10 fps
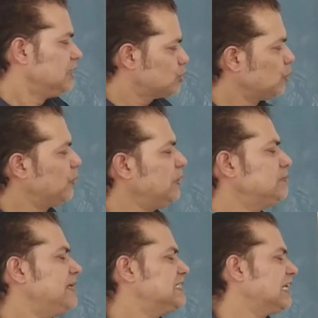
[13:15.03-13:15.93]
So who is
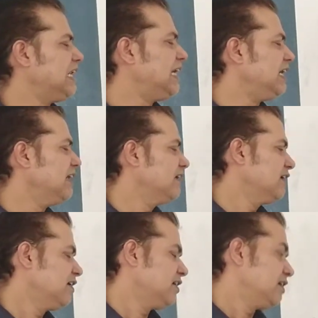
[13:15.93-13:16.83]
basically
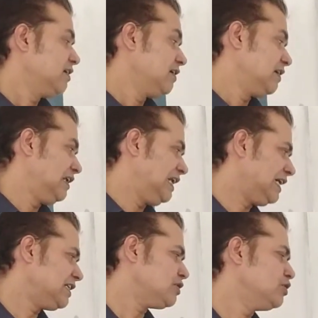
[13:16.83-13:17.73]

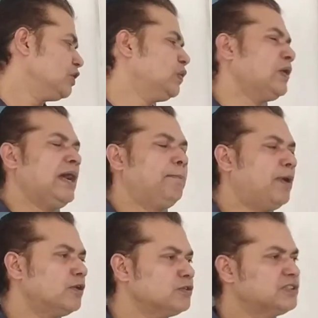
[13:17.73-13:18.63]
let us know
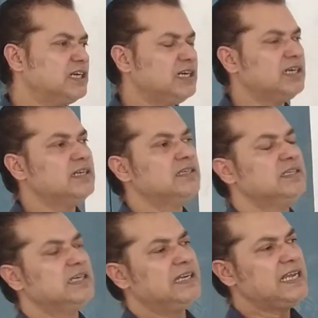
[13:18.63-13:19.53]
about the
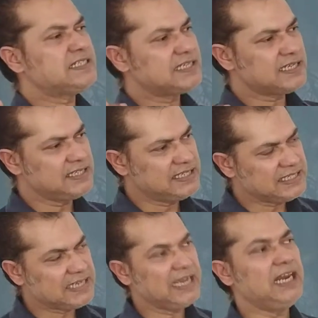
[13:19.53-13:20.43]
registration
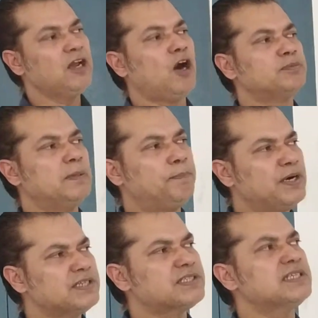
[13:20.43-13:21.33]
detail of the
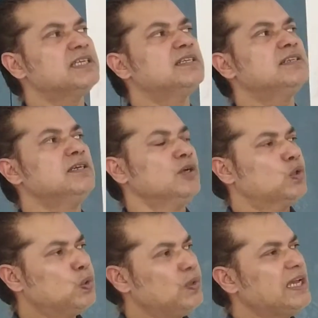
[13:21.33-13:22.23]
person
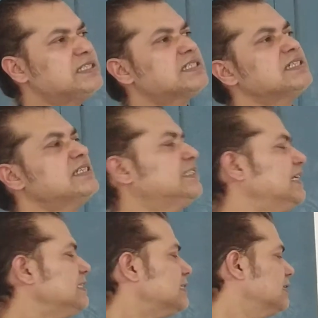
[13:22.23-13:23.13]
who registered
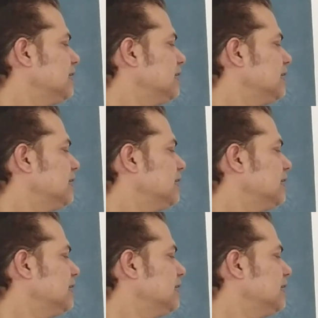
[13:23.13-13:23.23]
this